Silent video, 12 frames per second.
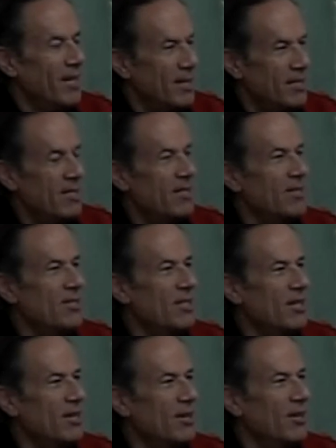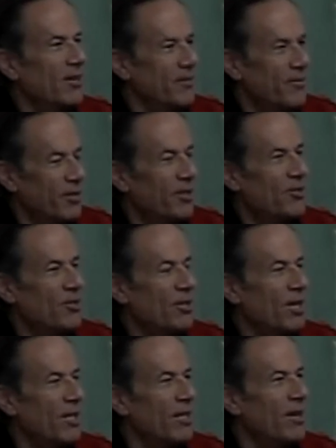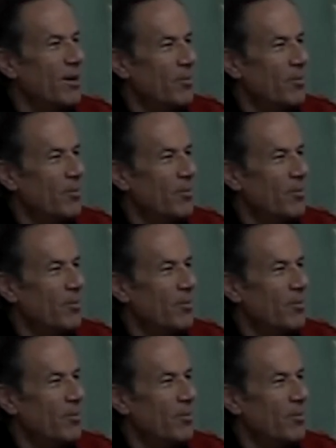insincere, full of shit,